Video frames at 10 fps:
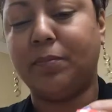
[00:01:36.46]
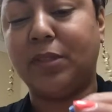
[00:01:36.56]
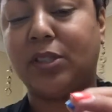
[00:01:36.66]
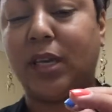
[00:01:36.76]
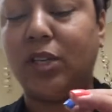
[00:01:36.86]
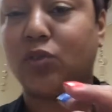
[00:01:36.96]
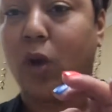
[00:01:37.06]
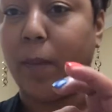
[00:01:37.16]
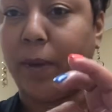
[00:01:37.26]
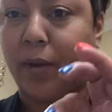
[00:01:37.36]
it's like a
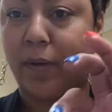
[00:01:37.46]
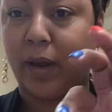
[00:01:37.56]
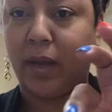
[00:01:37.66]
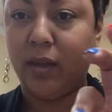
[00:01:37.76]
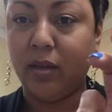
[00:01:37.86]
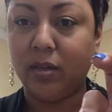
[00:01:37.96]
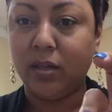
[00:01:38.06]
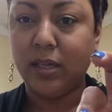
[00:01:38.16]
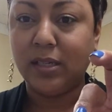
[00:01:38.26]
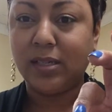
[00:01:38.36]
drop earring.
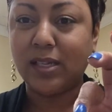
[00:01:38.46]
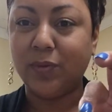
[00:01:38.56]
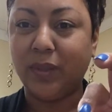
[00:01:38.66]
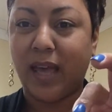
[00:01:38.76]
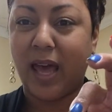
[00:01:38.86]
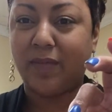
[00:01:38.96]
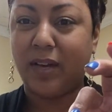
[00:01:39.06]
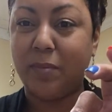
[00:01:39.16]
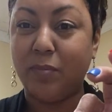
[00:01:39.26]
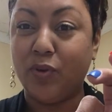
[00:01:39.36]
Doesn't really have
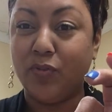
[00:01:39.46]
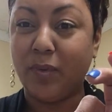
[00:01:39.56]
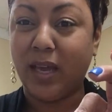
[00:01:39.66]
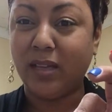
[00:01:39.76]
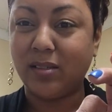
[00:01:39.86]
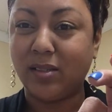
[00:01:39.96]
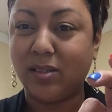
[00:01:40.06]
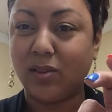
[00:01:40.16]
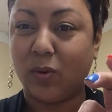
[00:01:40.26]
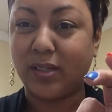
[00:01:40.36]
any movement
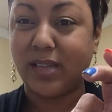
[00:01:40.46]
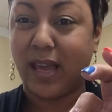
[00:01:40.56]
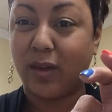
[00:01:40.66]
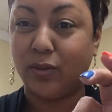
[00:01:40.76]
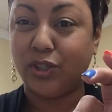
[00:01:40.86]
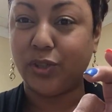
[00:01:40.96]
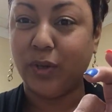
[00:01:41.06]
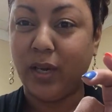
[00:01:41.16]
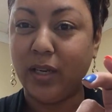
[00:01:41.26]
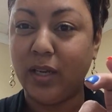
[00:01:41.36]
or dangle to
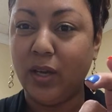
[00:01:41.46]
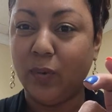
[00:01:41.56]
it,